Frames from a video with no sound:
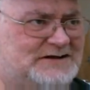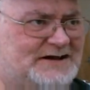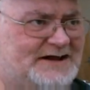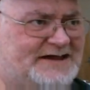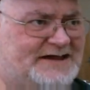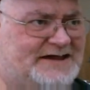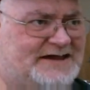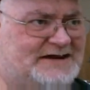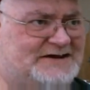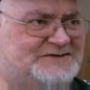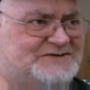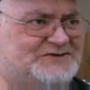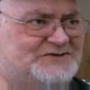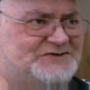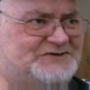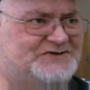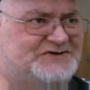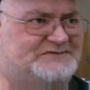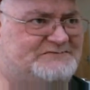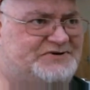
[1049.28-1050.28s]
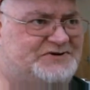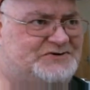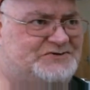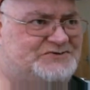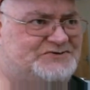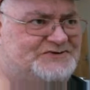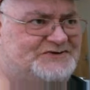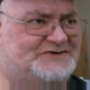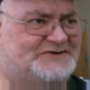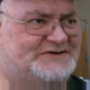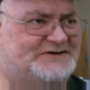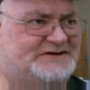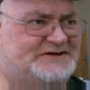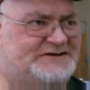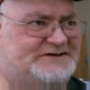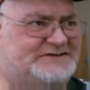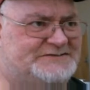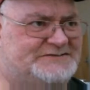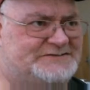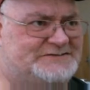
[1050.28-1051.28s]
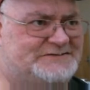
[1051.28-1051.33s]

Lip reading: I guess they're supposedly